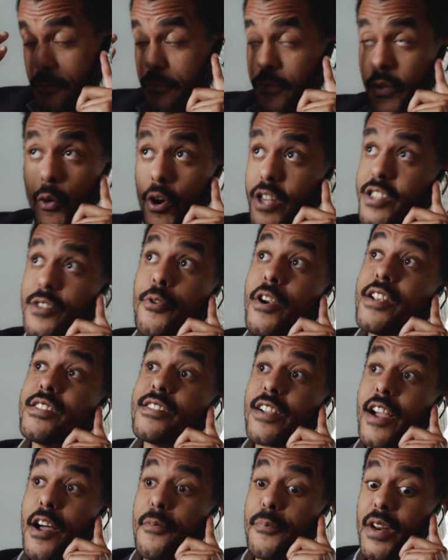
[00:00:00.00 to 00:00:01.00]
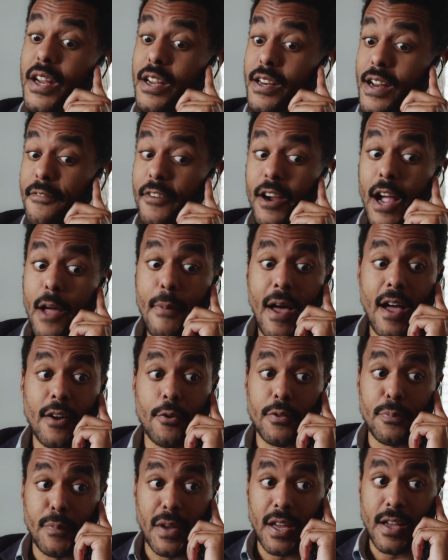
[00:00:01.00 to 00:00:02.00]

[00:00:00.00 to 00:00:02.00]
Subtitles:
The restoration company never got back with me